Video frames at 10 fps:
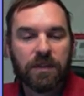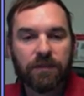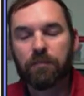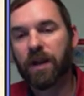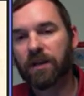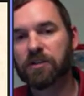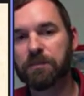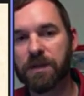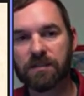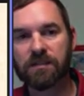different predator
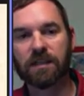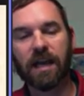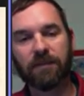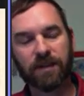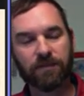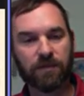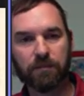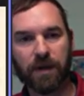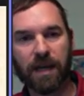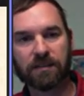species can have different
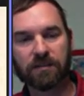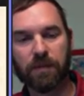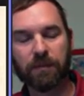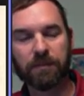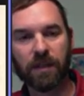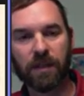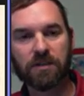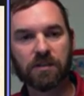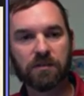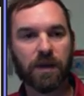impacts on
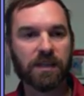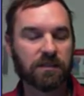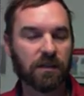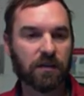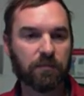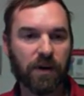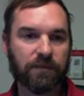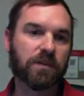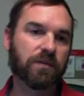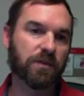populations based on
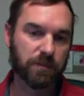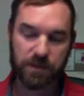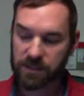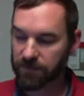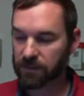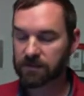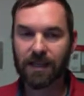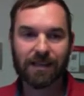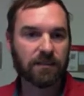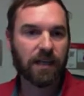preference for specific
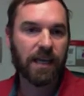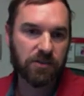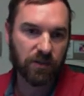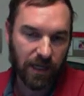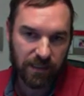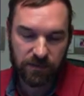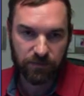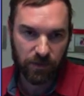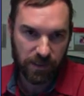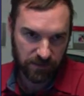sex and age classes,
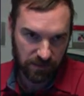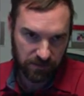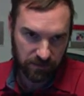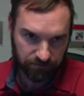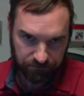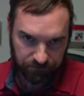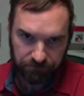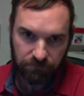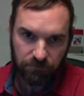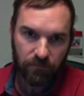for instance.
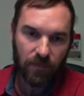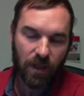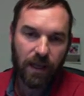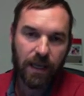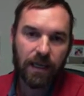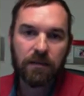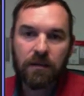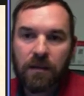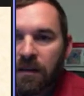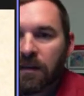And